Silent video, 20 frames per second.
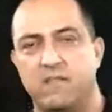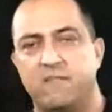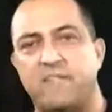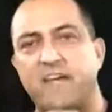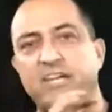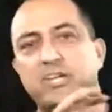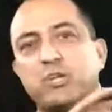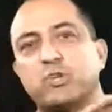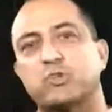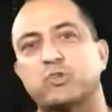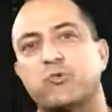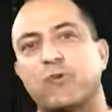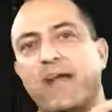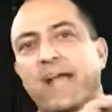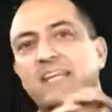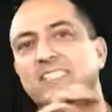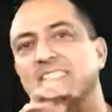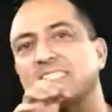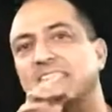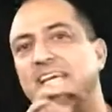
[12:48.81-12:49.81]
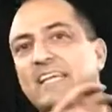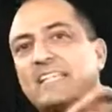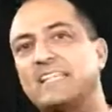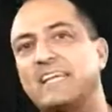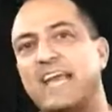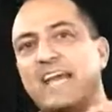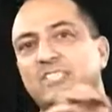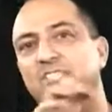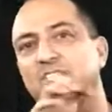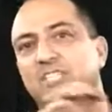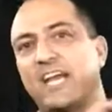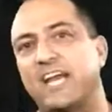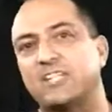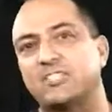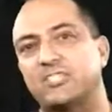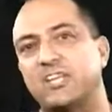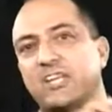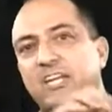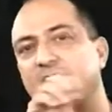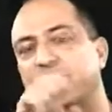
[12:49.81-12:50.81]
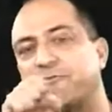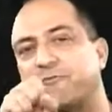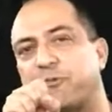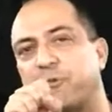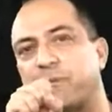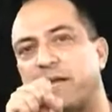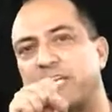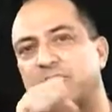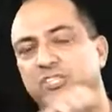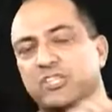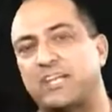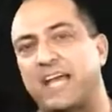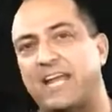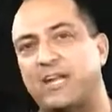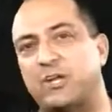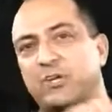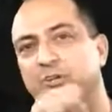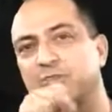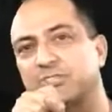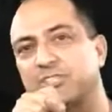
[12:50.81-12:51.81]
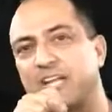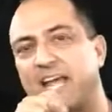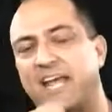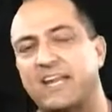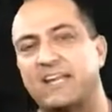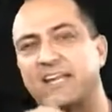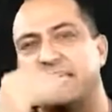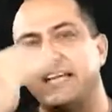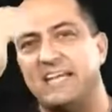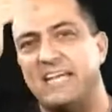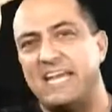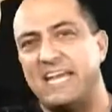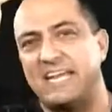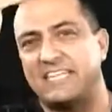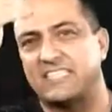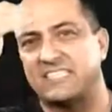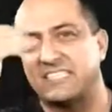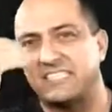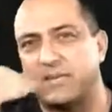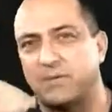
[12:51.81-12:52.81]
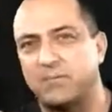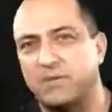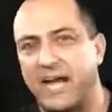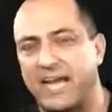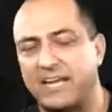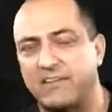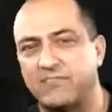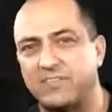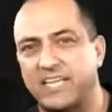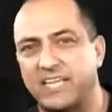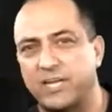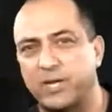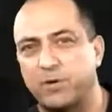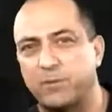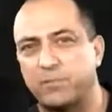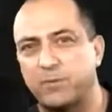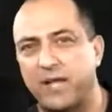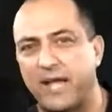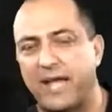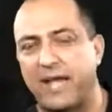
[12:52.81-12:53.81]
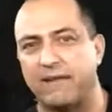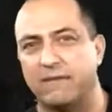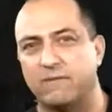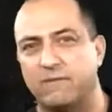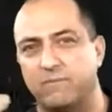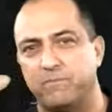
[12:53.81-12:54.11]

Then you translate the education and information and understanding into some kind of linear plan,